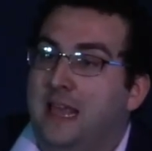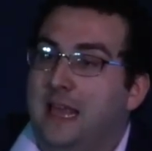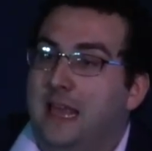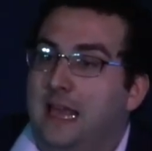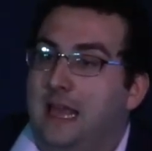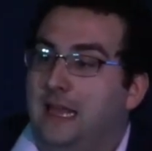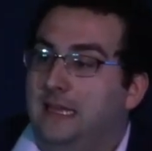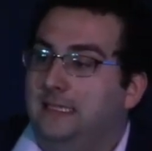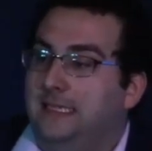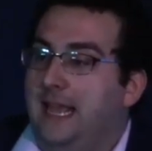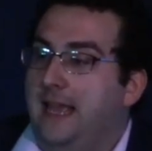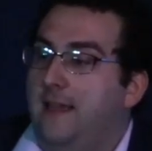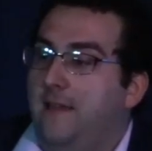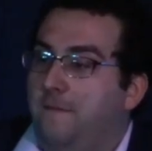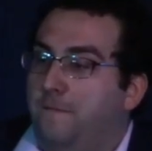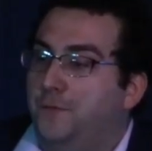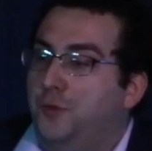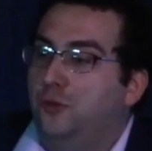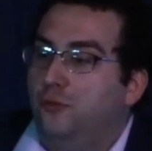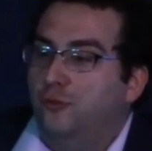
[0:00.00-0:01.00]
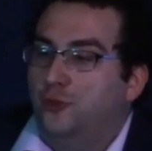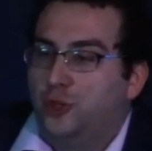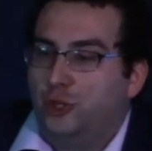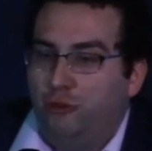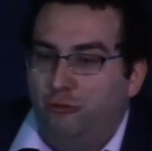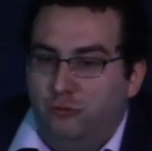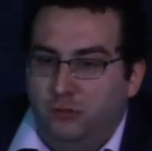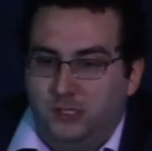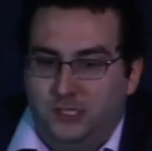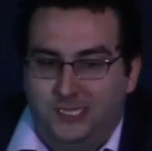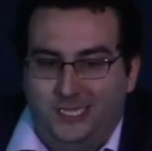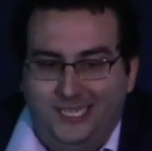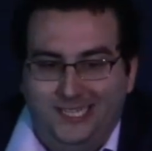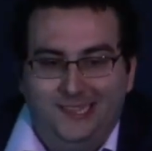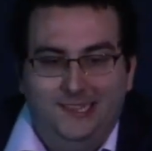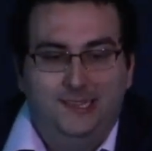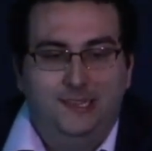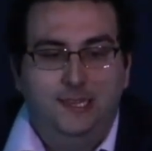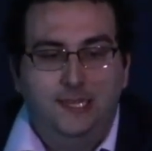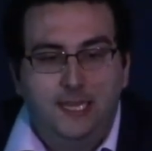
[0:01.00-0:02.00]
is that if you choose to
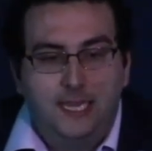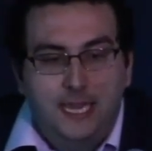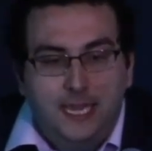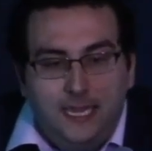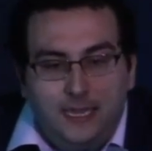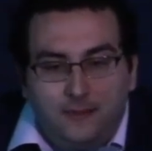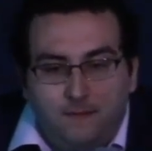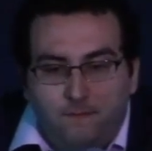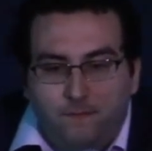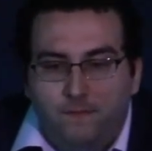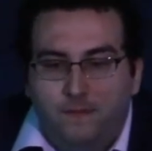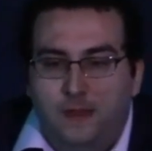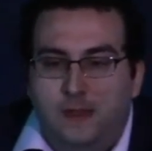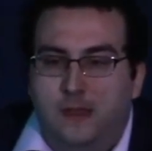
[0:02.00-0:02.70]
leave